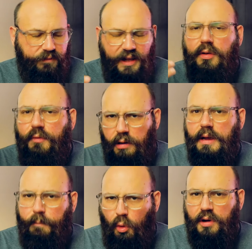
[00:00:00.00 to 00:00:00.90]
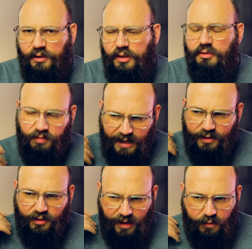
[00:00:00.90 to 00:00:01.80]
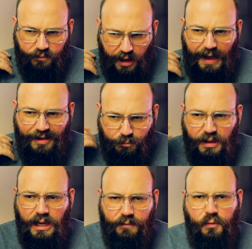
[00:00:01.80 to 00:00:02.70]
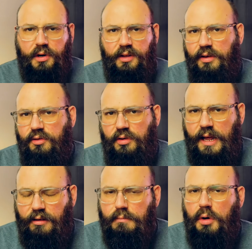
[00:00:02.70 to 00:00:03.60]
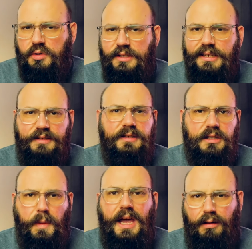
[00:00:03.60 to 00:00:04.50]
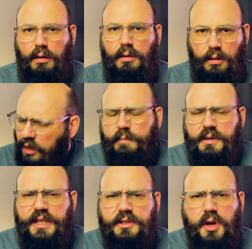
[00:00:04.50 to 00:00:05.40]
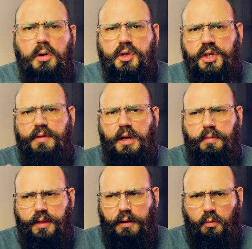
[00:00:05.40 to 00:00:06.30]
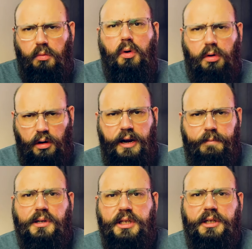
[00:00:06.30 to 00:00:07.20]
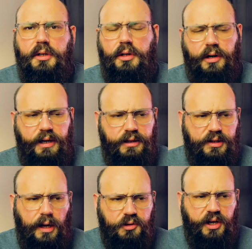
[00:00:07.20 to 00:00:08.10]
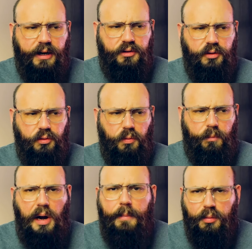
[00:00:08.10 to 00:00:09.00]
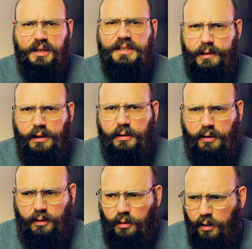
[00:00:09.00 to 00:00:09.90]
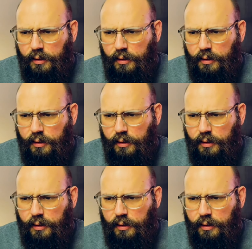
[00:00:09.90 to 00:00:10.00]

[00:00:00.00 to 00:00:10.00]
that's a very important decision. That is a, as meaningful a decision as most citizens make. But this notion that, that war in particular is subject to probabilistic thinking